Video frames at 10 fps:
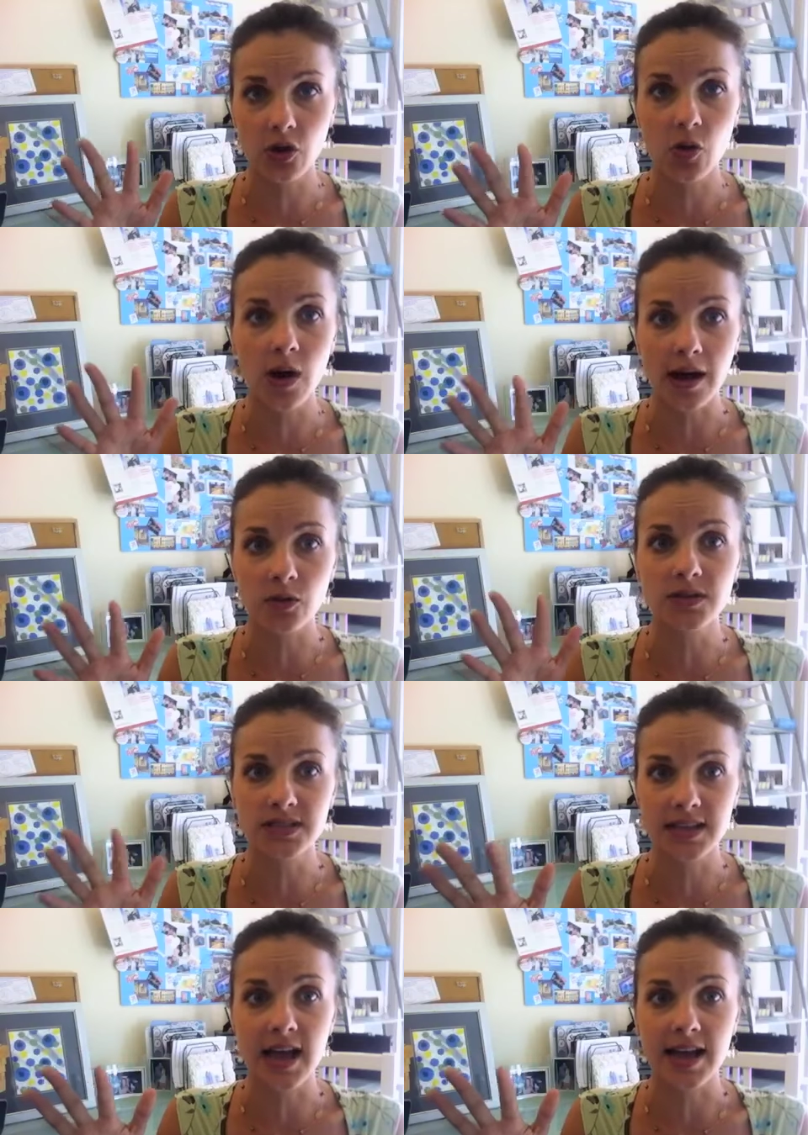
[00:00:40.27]
to go
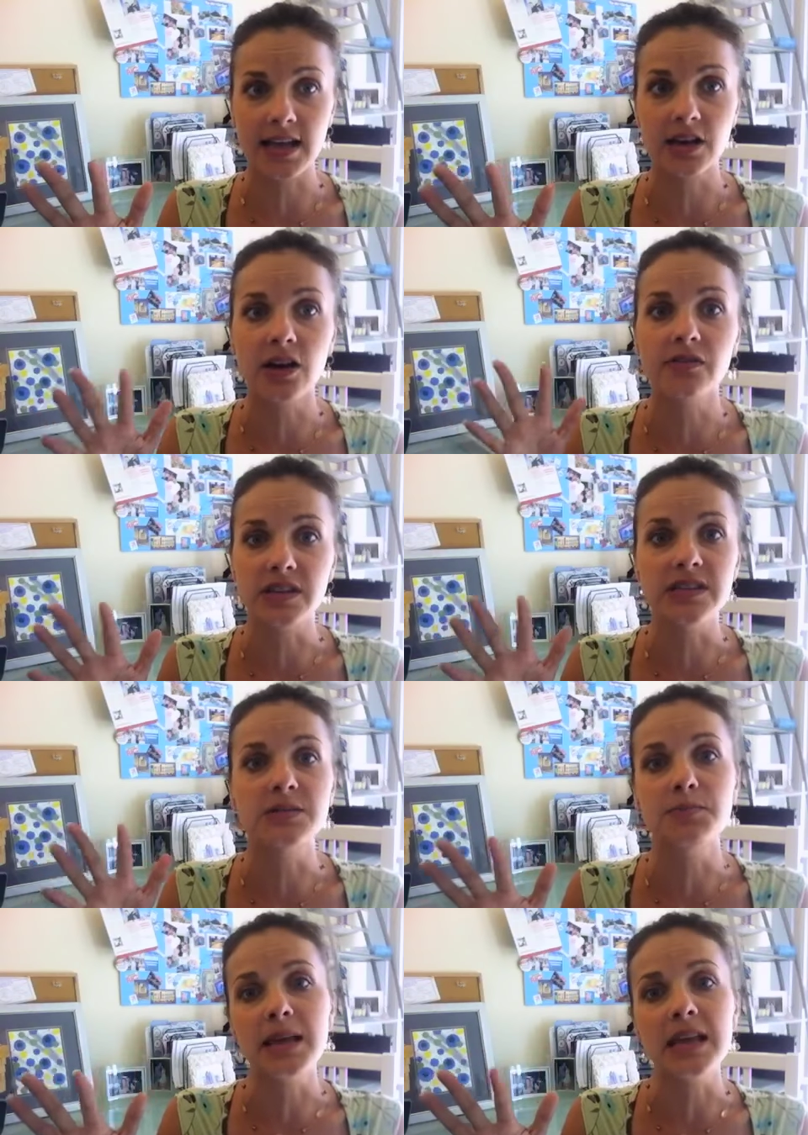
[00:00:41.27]
outside of these
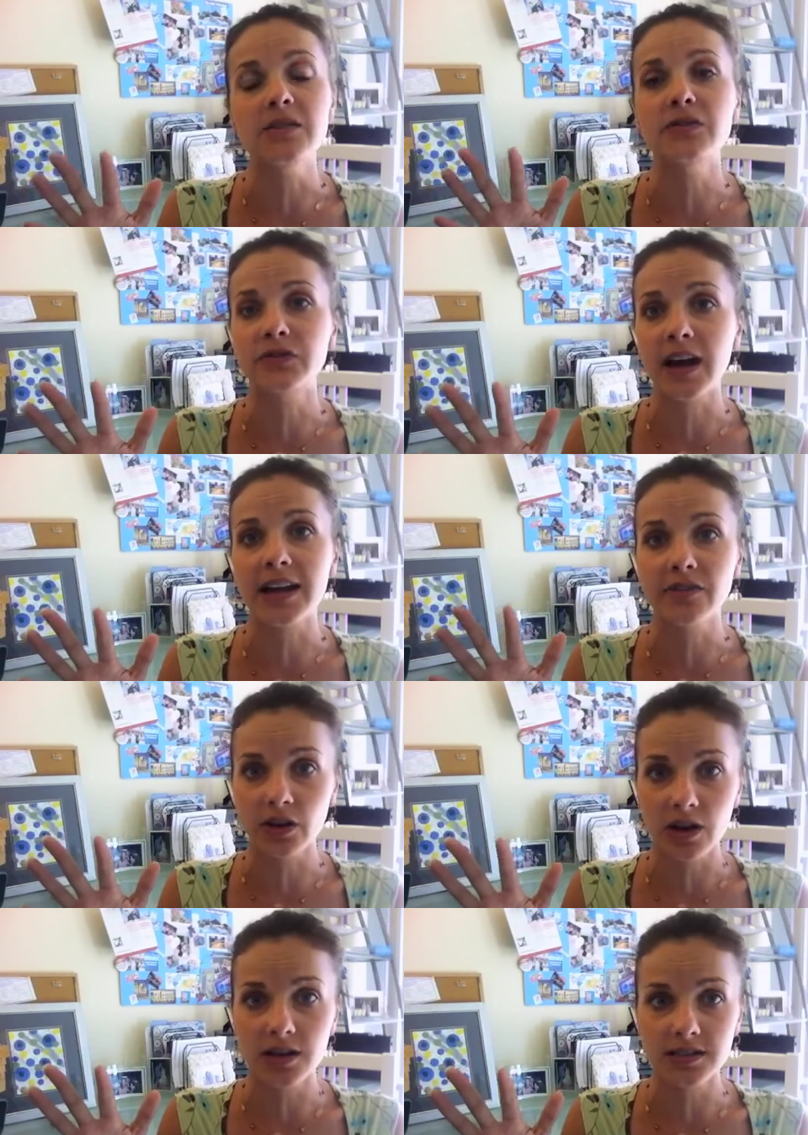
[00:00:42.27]
main five
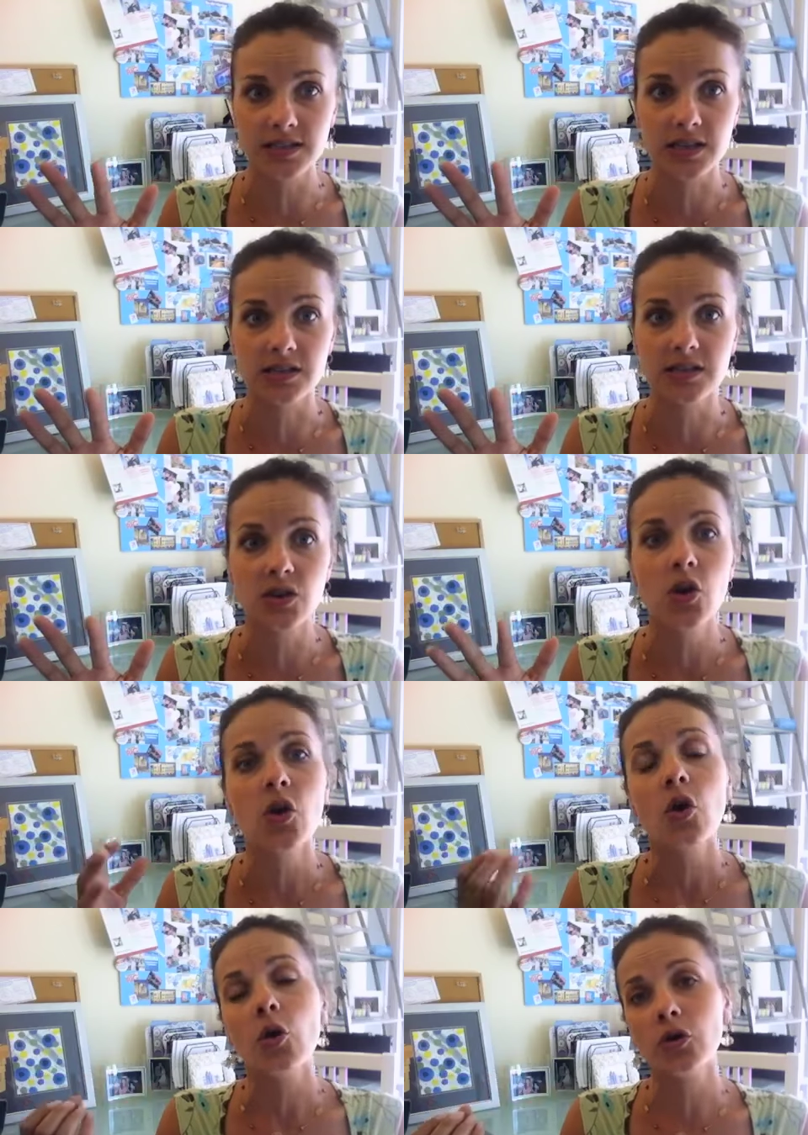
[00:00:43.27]
constants,
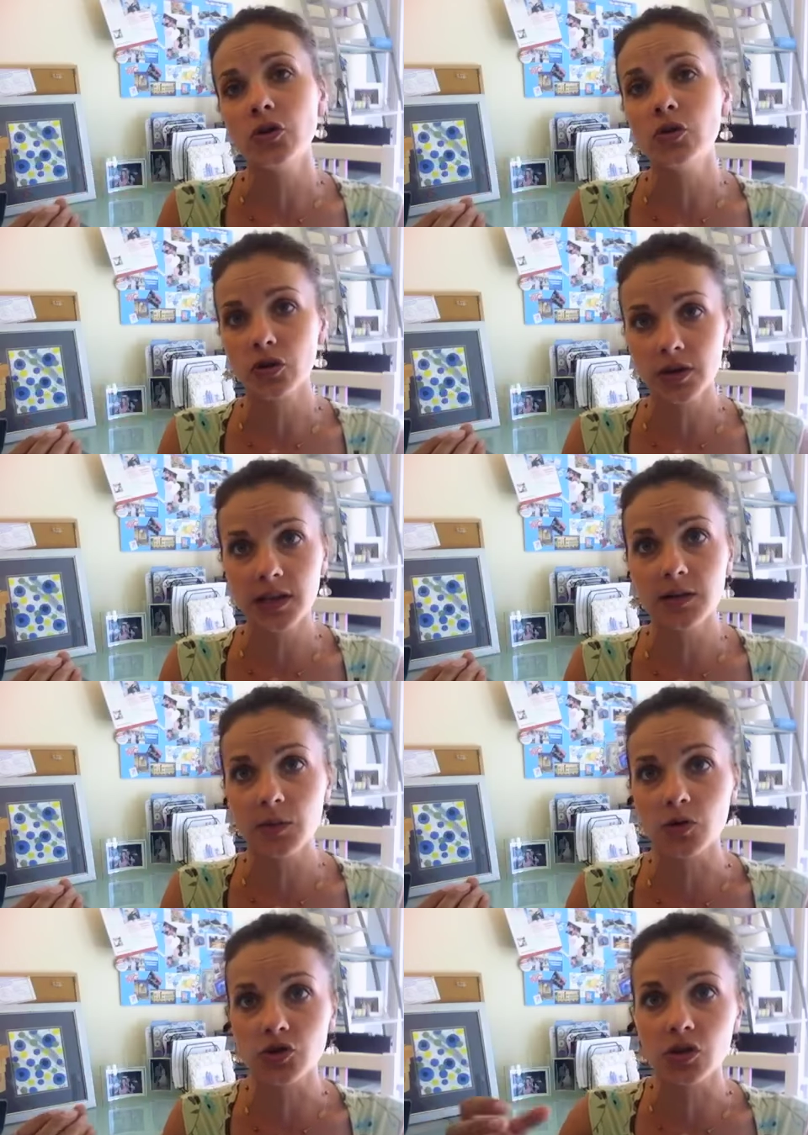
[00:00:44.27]
or you could get
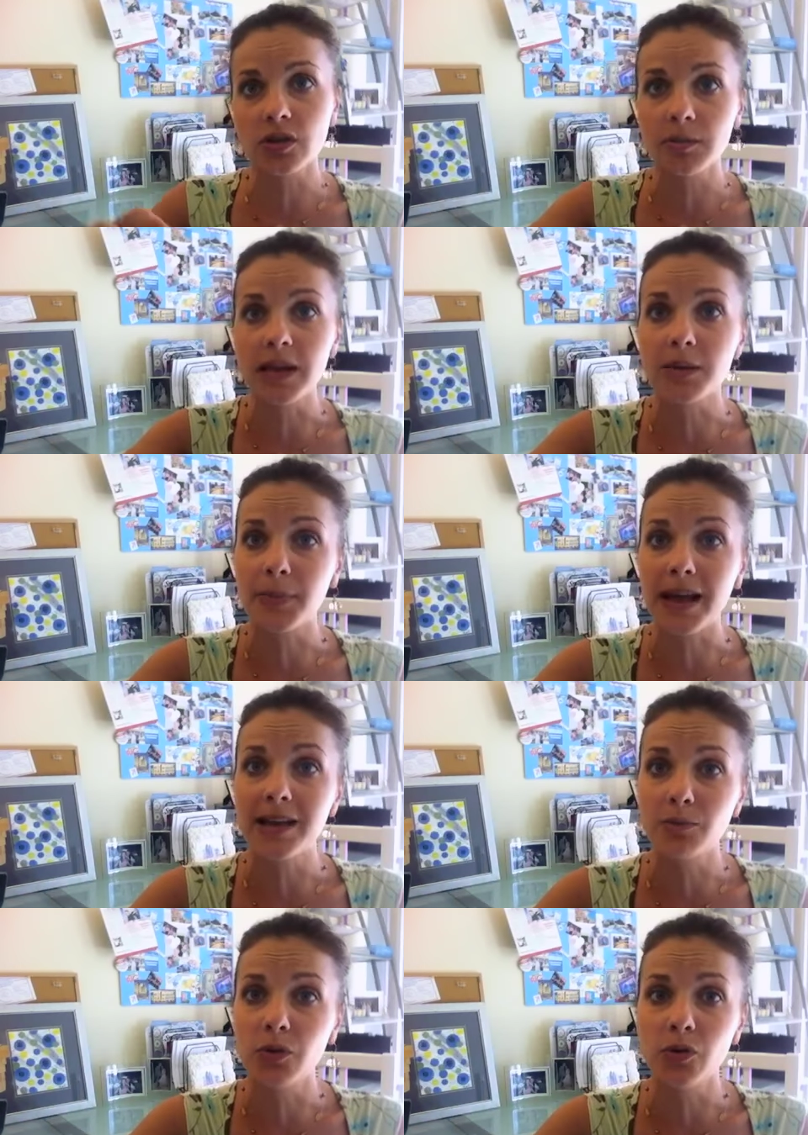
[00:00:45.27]
emotional and make a
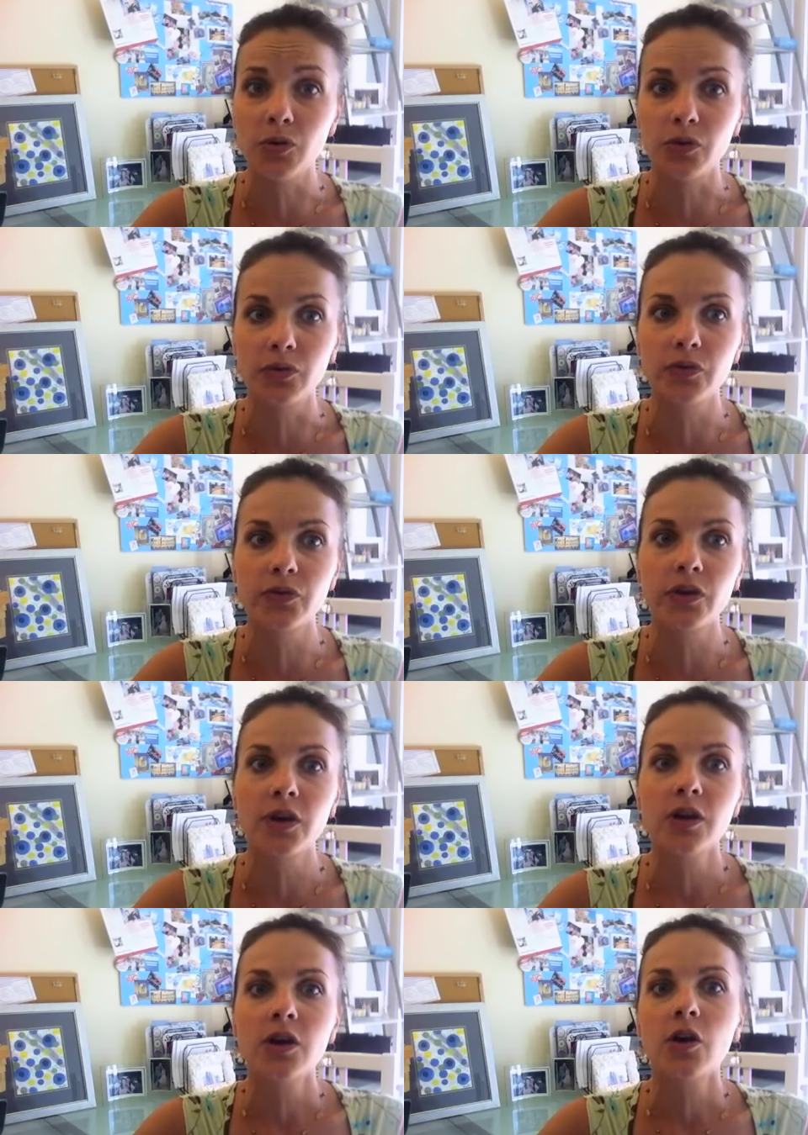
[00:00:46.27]
bad move.
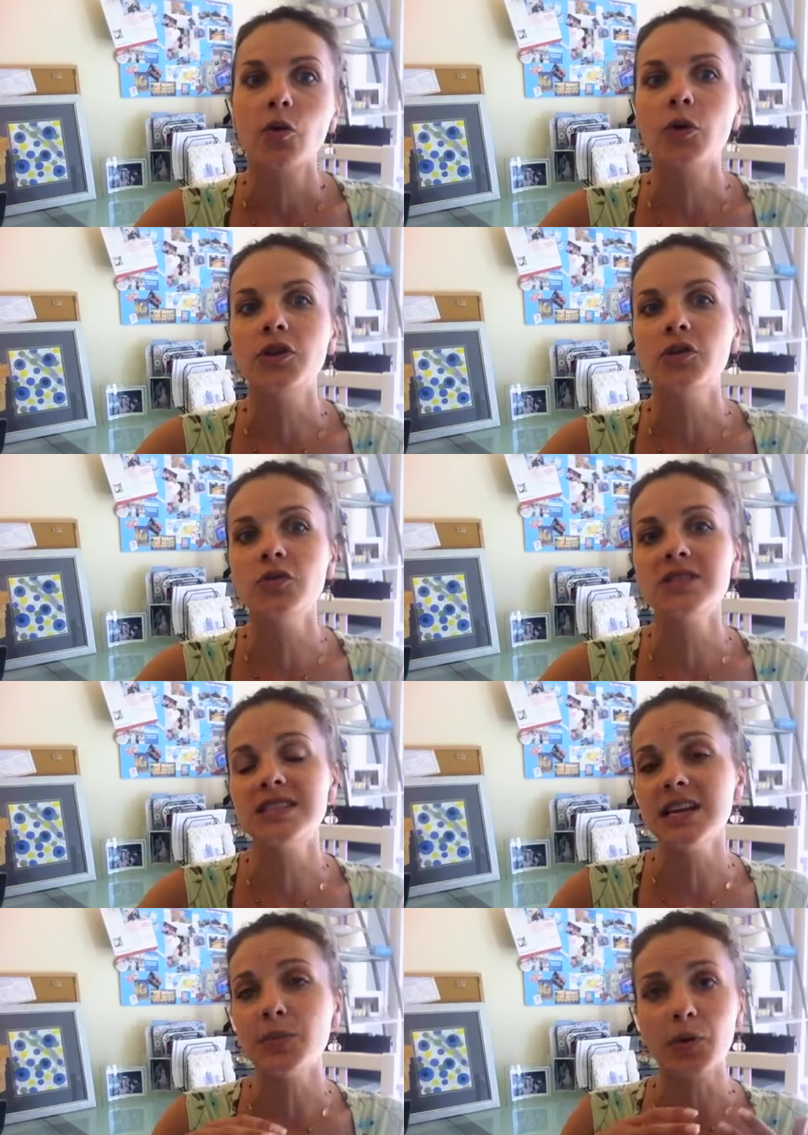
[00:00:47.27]
When you
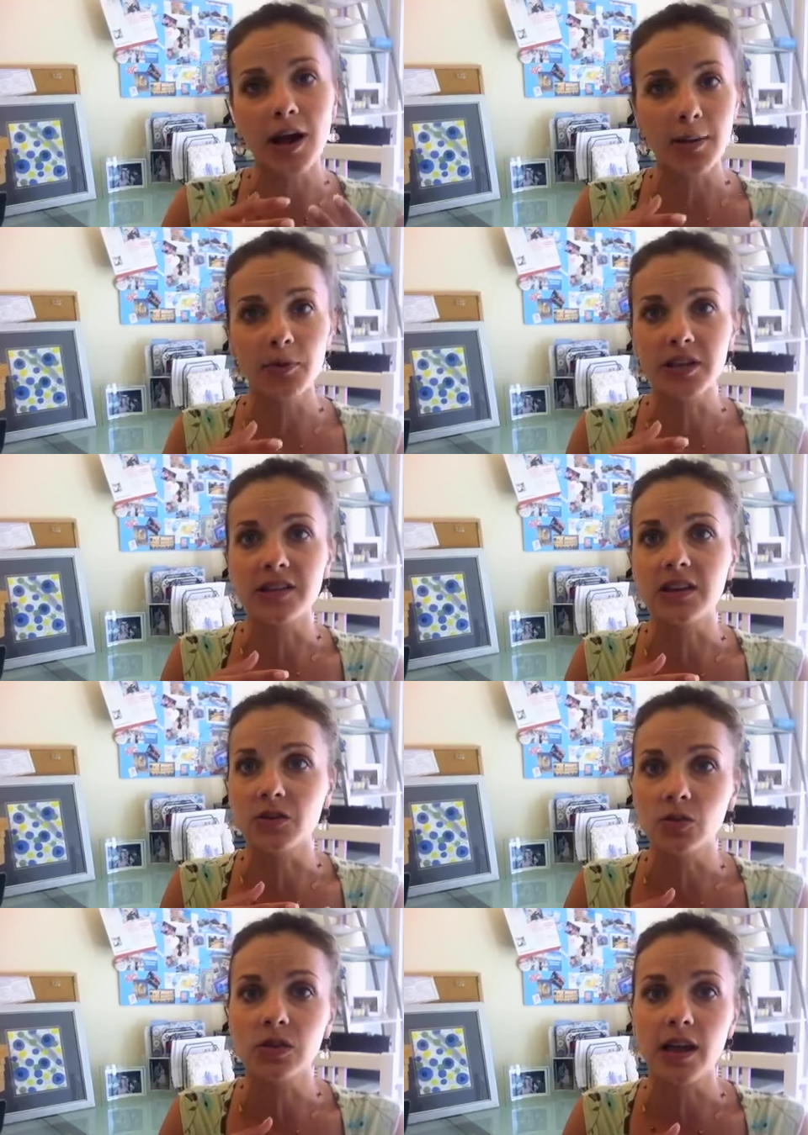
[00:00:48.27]
see a property that
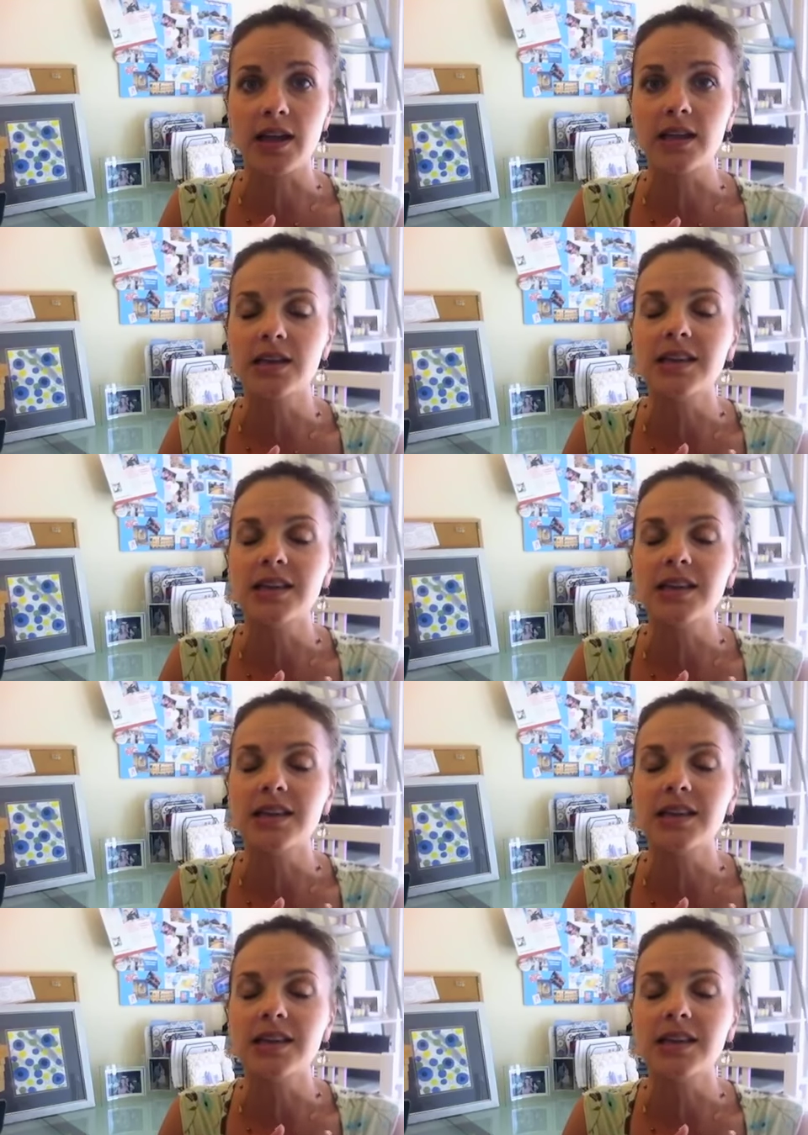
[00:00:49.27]
you like,